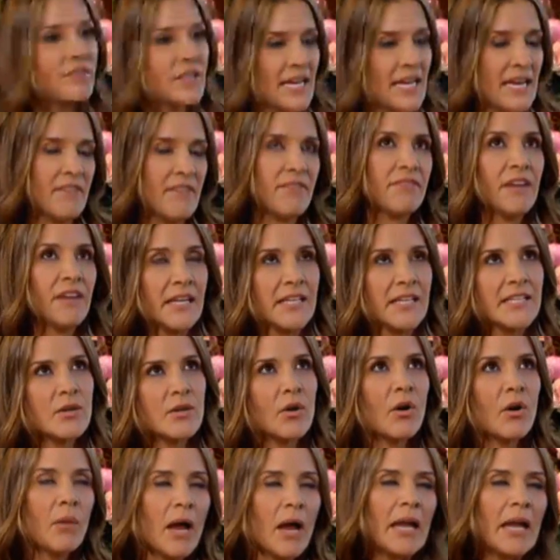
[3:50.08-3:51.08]
if, if and
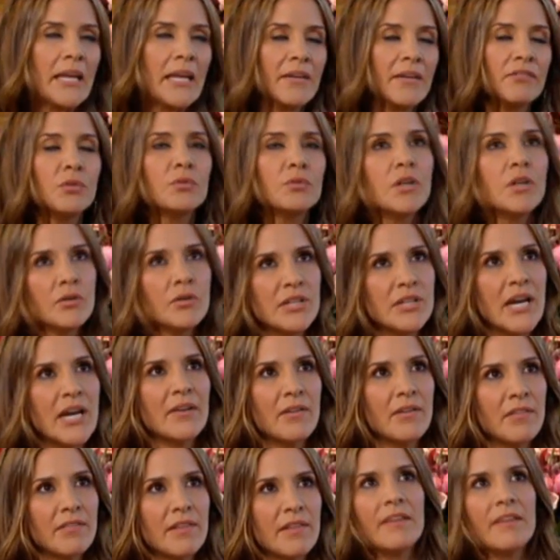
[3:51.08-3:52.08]
uh, and if you go
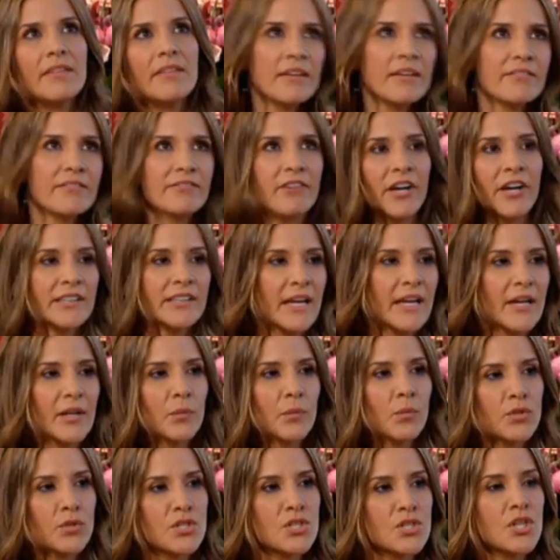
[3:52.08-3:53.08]
down and then they find out
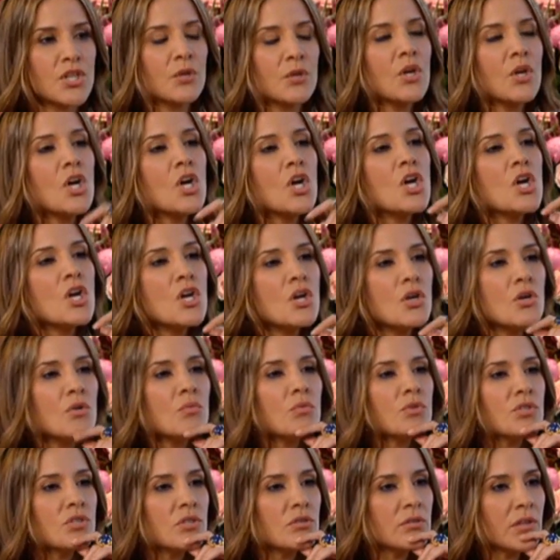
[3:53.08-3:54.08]
it wasn't you, who
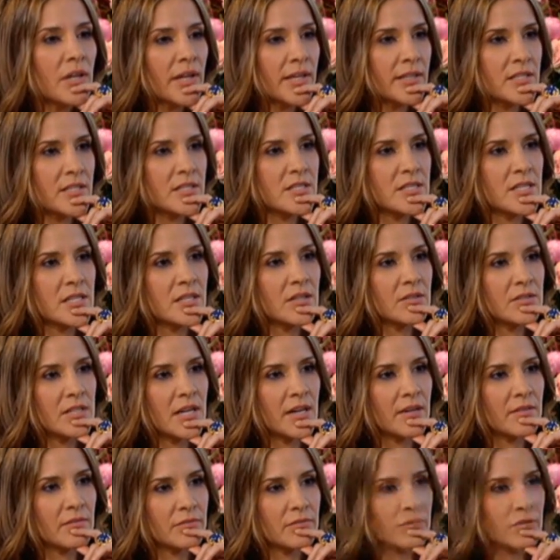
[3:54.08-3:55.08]
would you like to see go
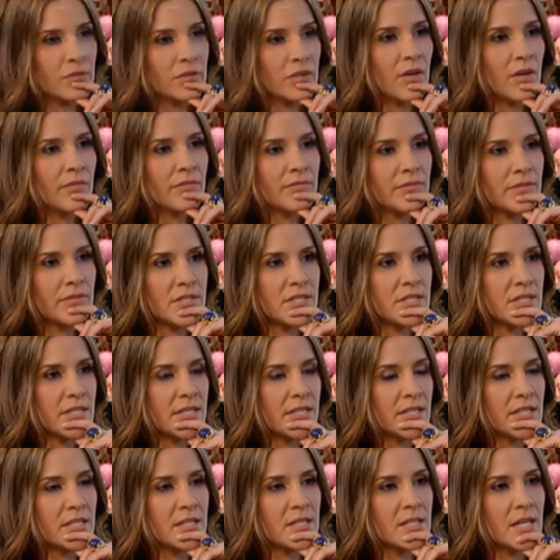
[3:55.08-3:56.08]
down for it?
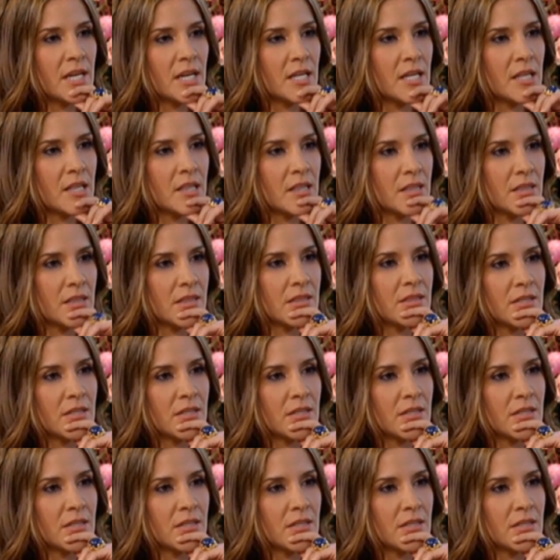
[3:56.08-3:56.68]
Obviously, Nathan.